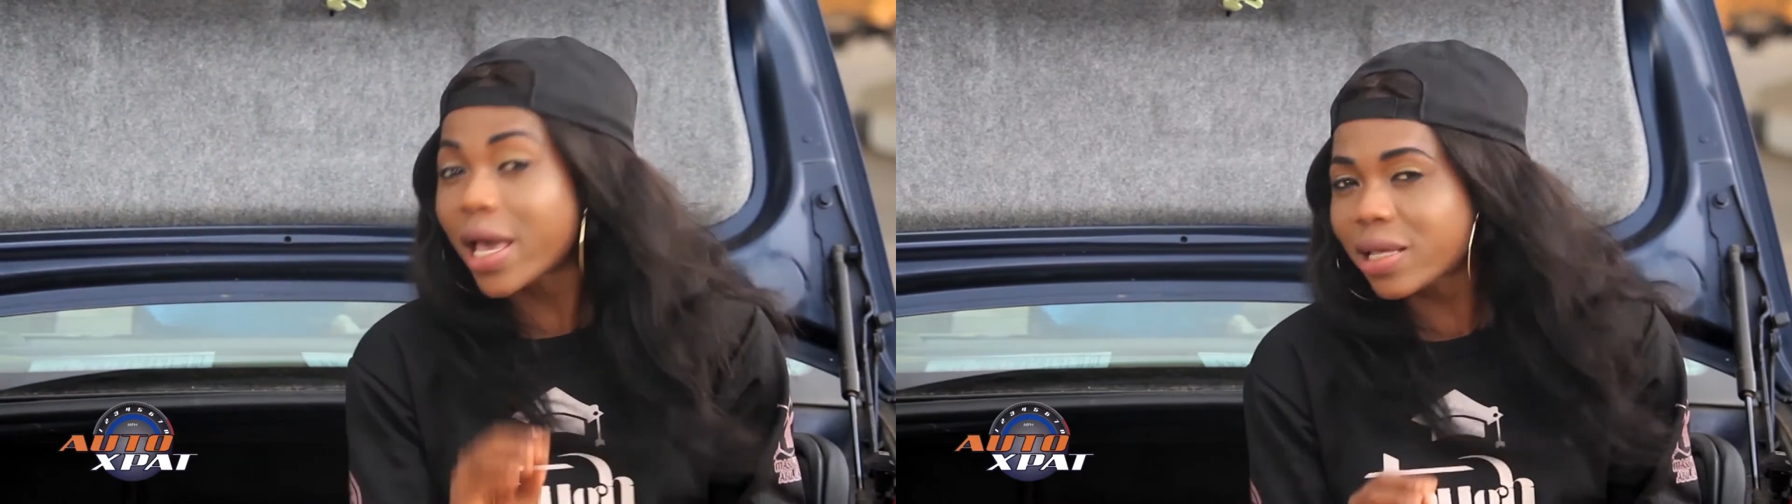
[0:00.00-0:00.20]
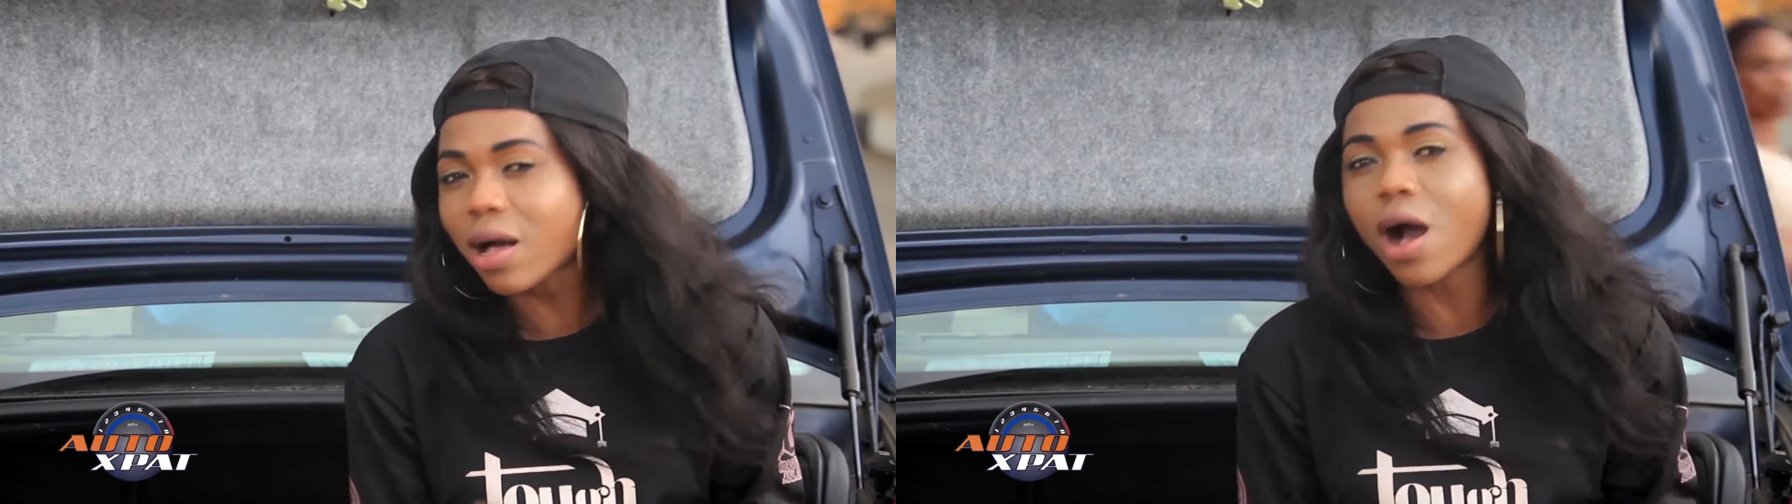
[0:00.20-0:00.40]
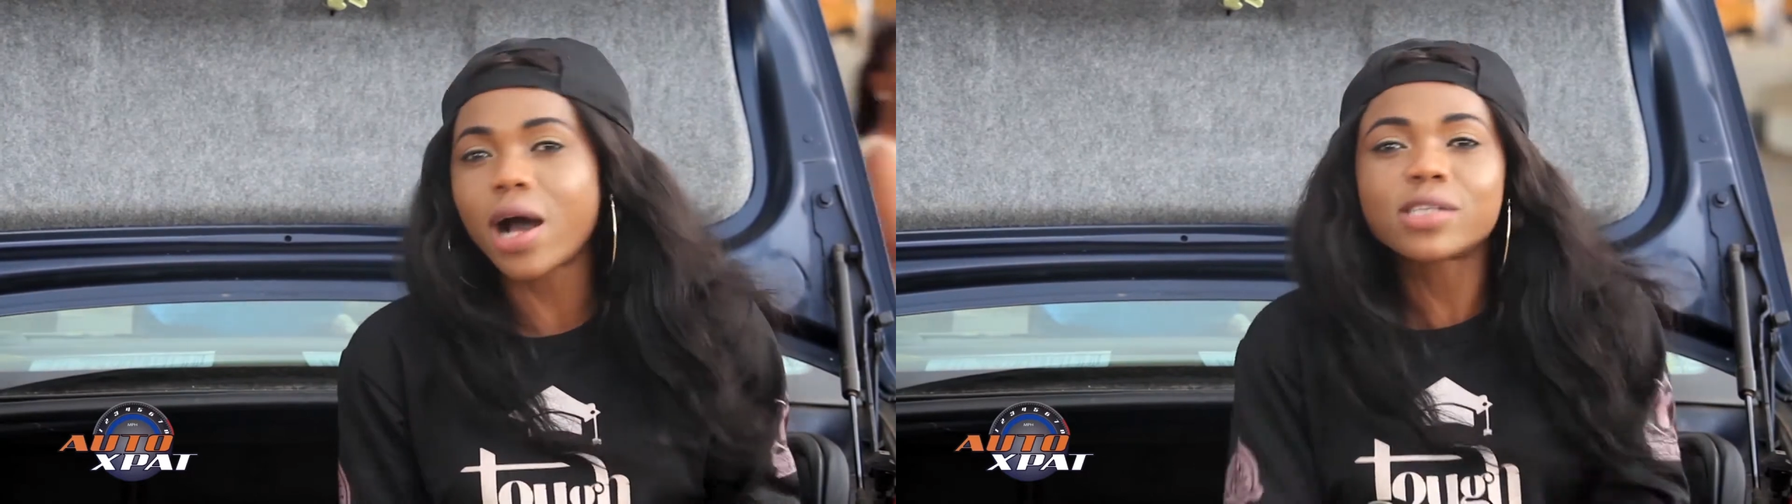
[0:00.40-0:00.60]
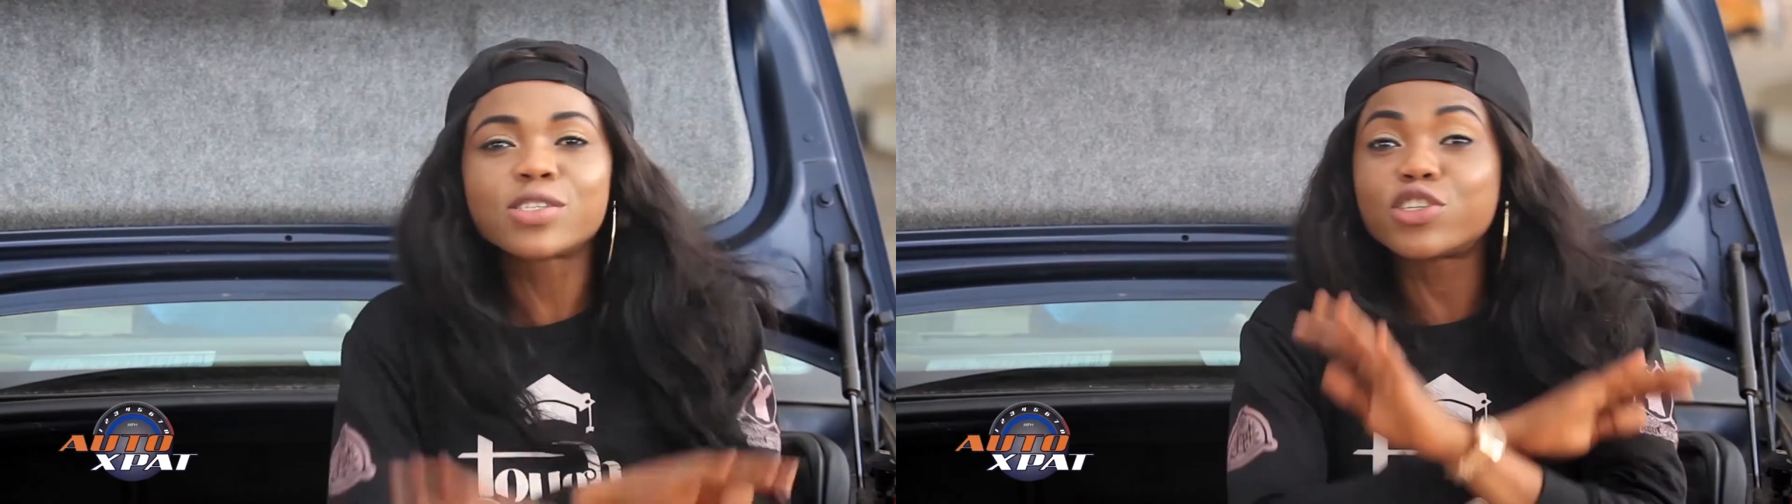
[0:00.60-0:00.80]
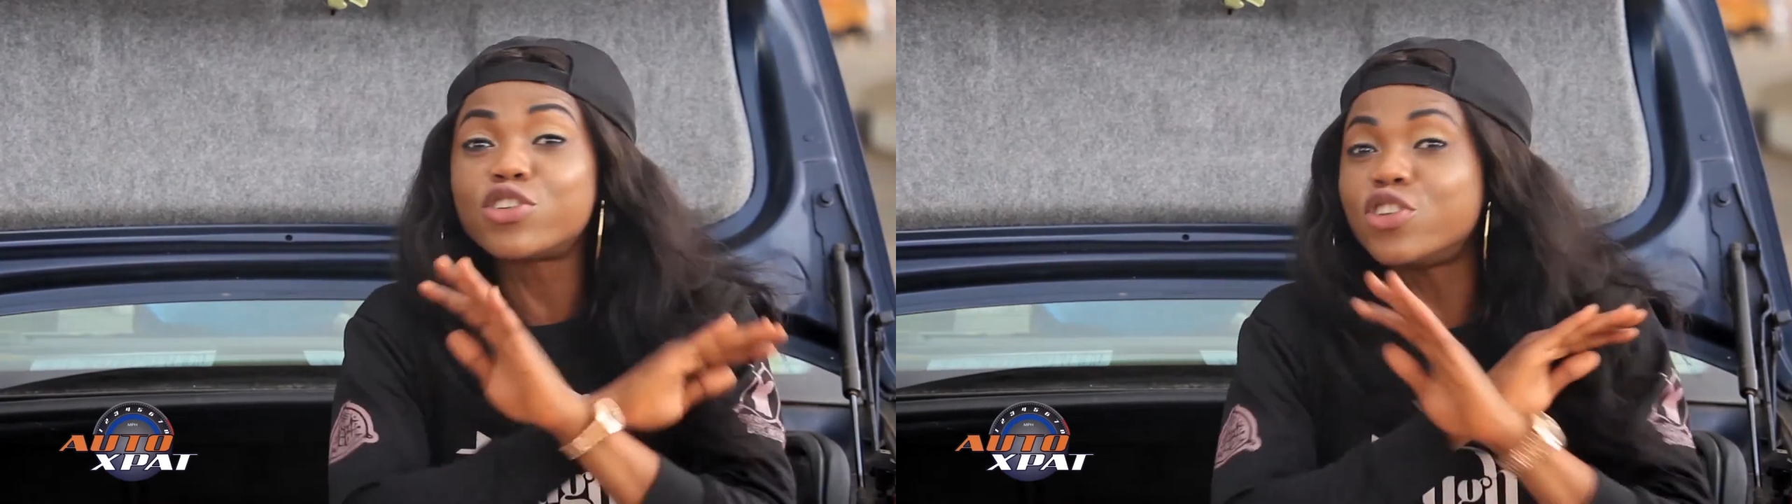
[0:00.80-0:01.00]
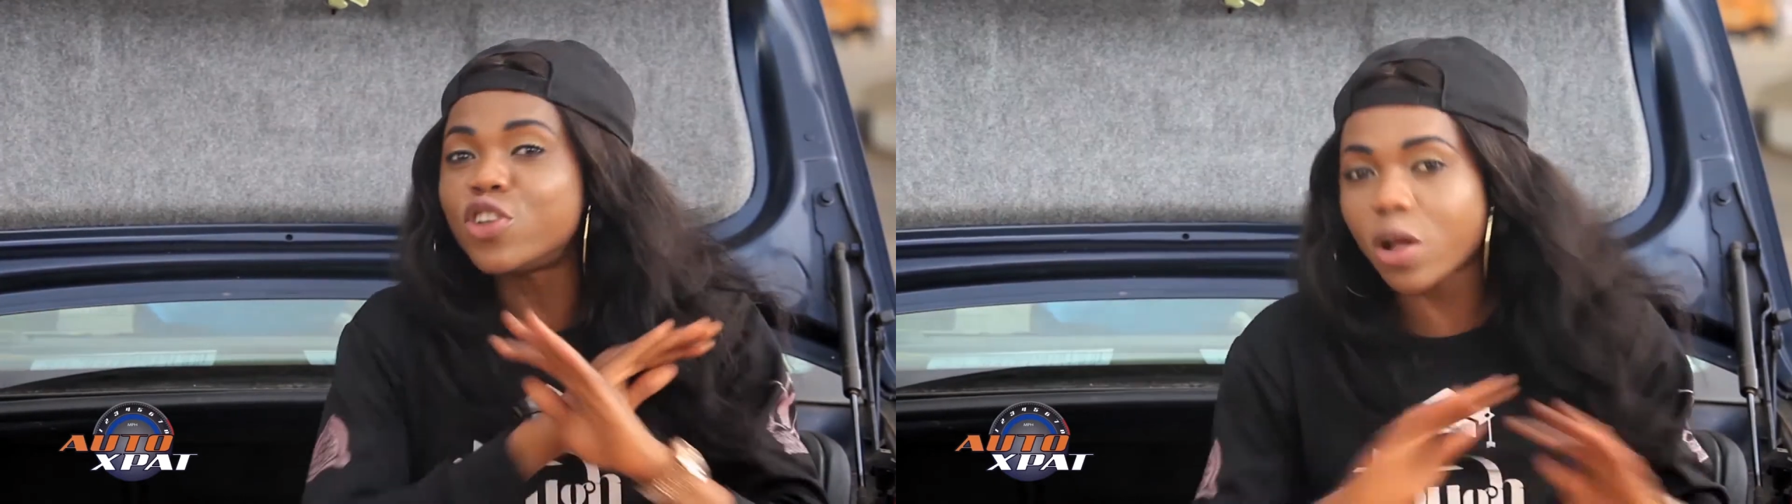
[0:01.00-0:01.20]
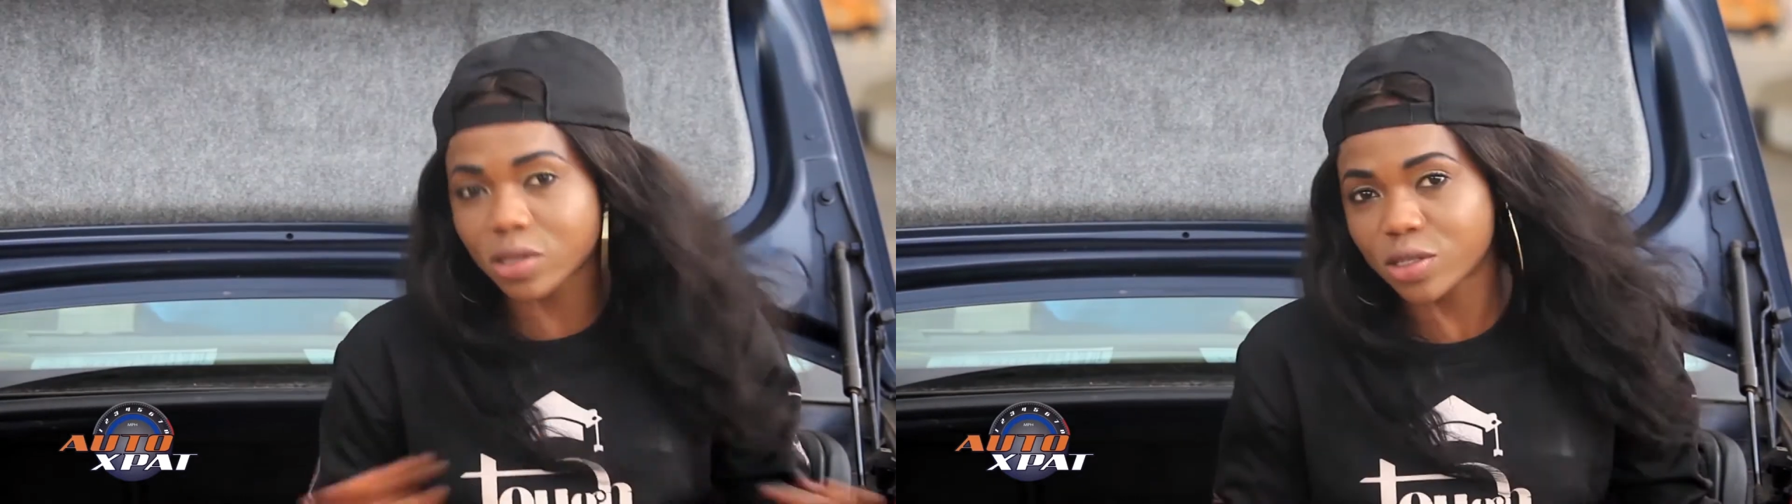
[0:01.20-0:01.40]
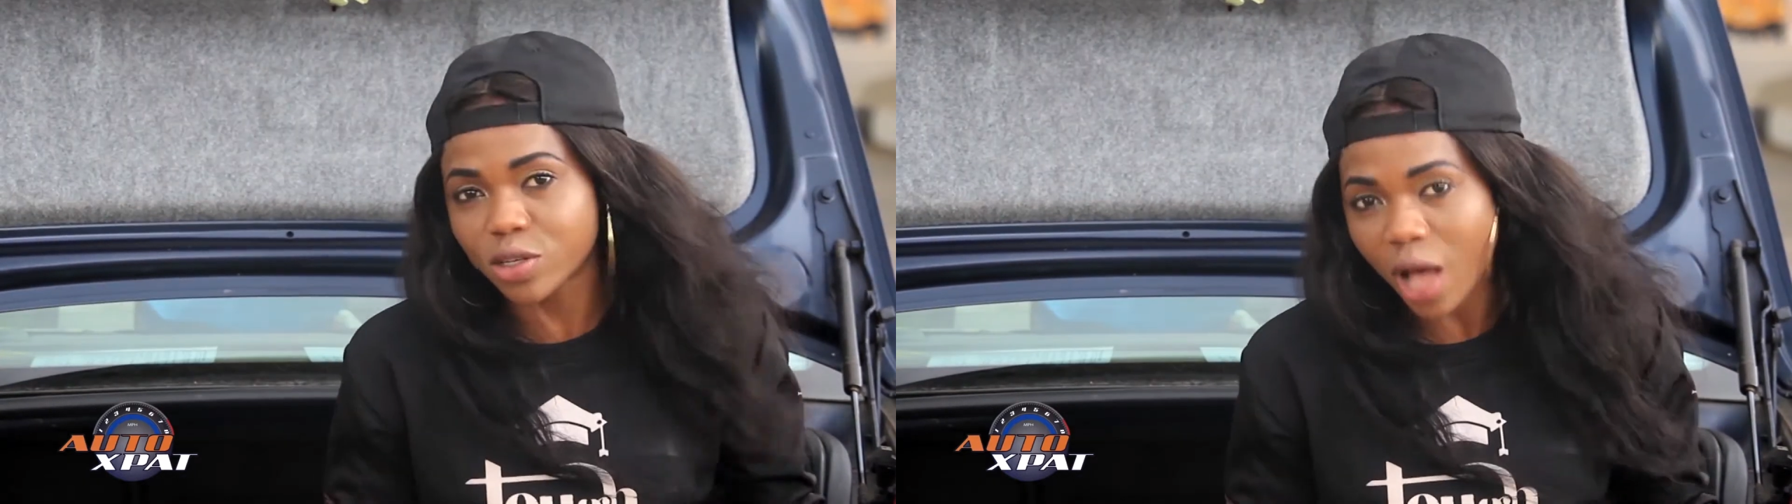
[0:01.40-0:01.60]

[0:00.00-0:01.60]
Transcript: early cars did not